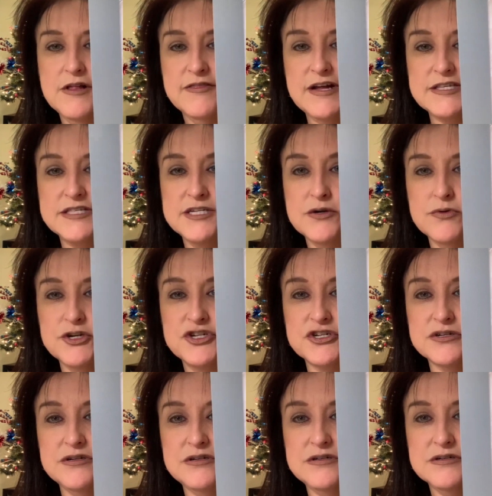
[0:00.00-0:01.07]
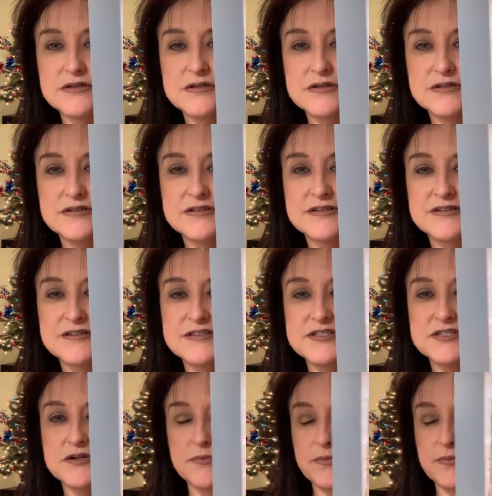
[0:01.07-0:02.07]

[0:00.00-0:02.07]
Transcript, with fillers: That's the original. It's so